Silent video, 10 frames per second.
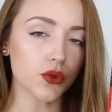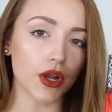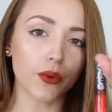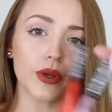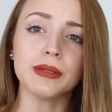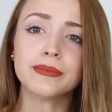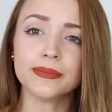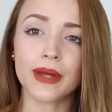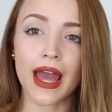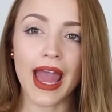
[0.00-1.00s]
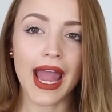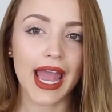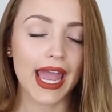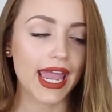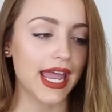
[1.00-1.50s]
Requiem,
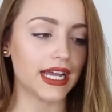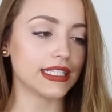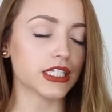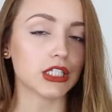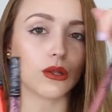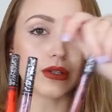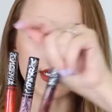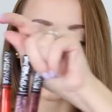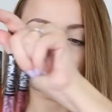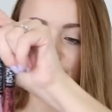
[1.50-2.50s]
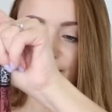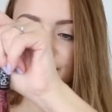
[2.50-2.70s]
and Lolita.